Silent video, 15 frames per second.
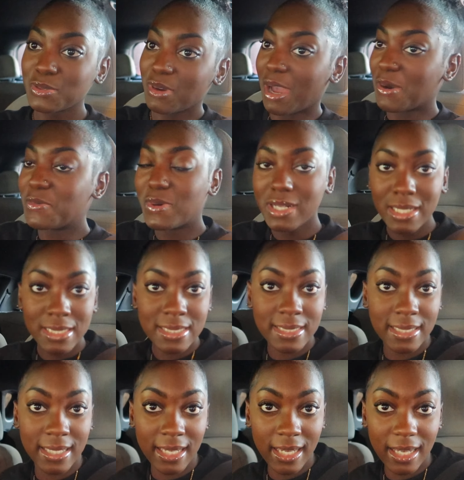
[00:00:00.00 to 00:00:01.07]
I wanted to
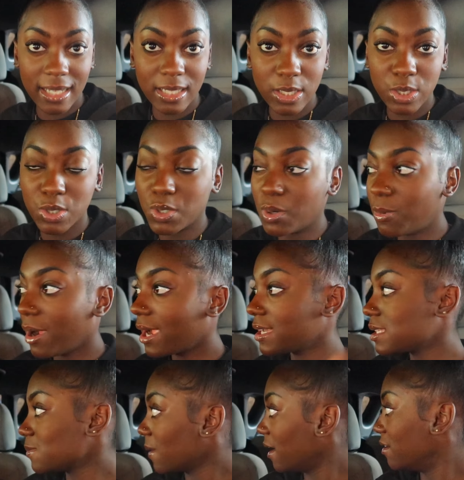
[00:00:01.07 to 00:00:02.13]
get a little parking
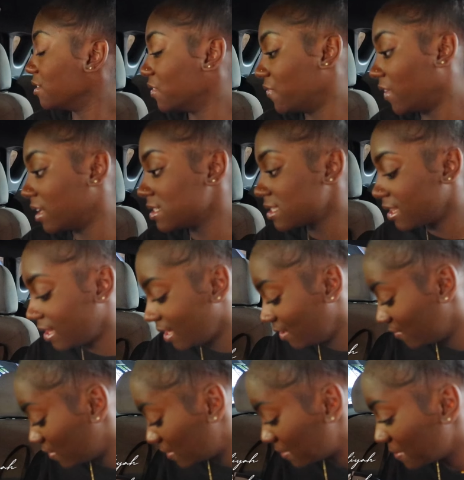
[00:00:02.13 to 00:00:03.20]
spot on the first
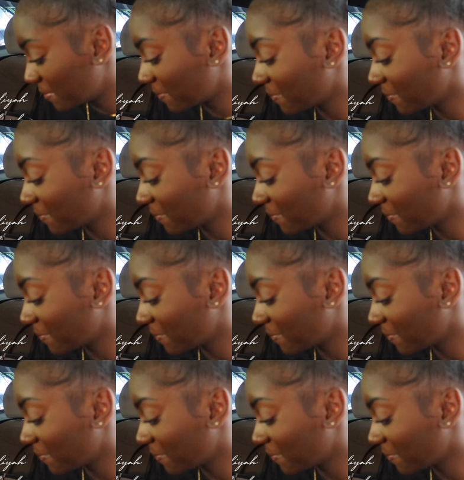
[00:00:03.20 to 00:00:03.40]
level.